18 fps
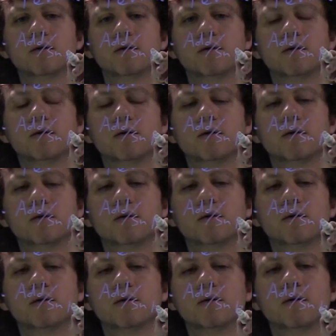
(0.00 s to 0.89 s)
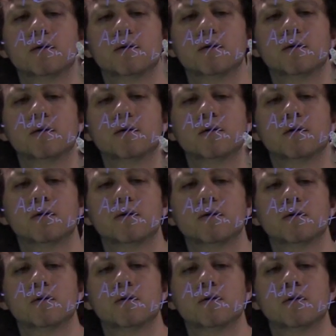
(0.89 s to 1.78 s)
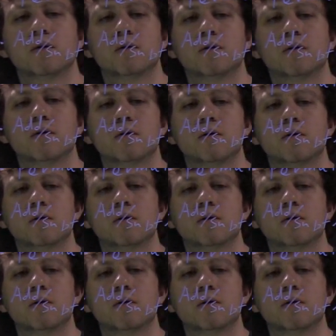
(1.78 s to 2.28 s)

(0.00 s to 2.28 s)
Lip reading: (no one is talking)